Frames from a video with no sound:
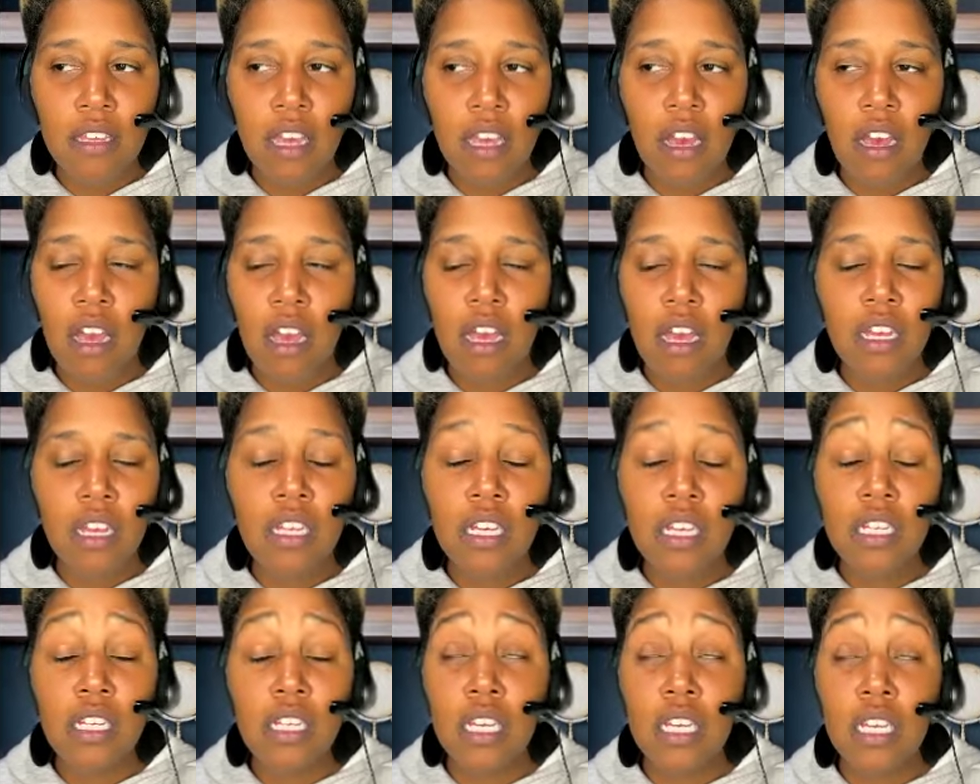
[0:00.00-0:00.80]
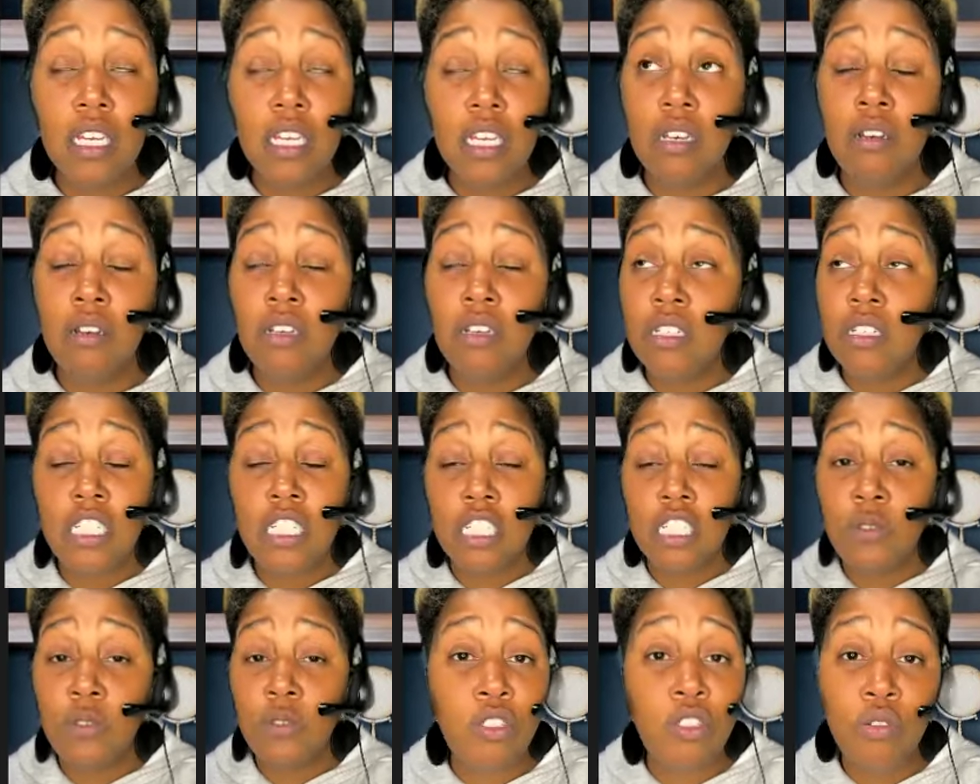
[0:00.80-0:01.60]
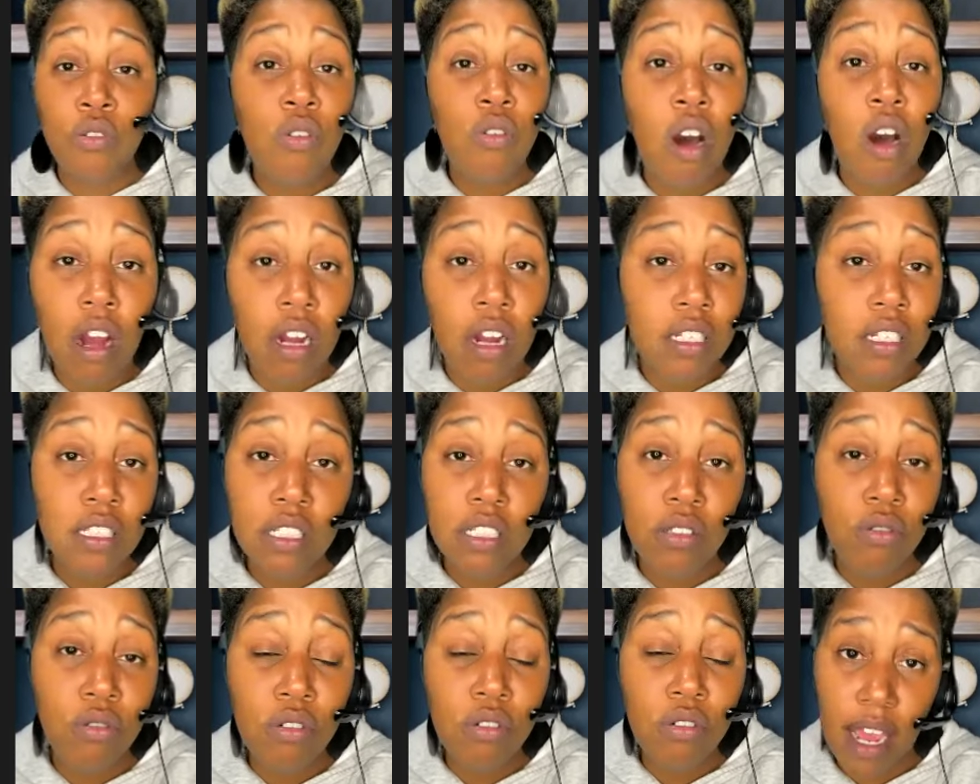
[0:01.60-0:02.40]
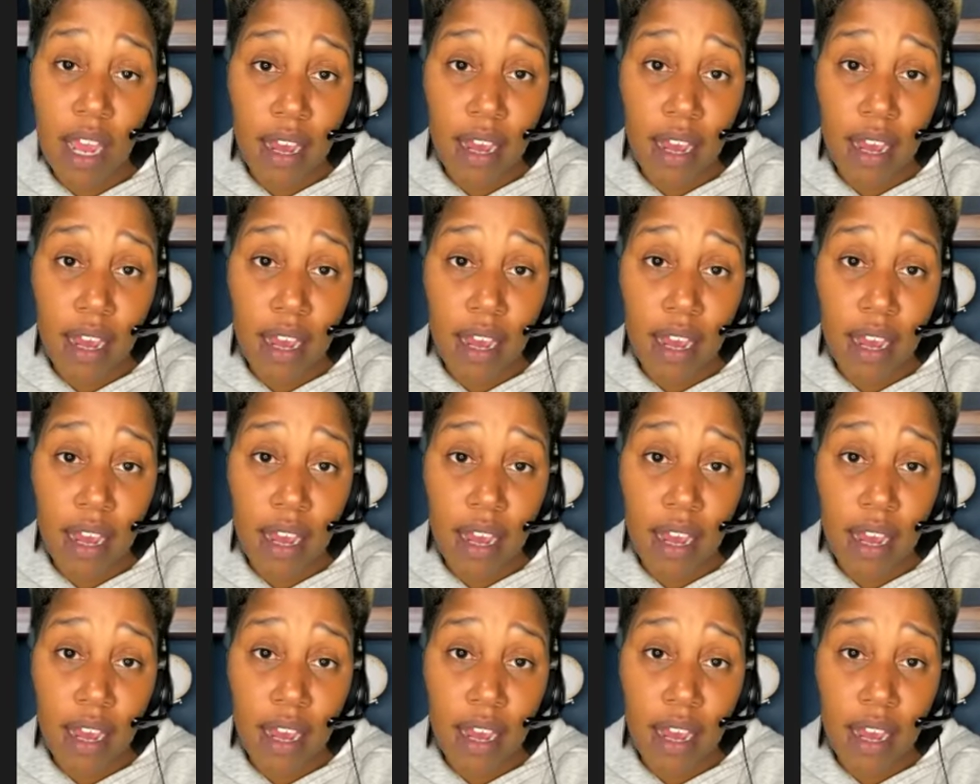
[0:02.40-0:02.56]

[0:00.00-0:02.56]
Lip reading: it just was too hard to do now.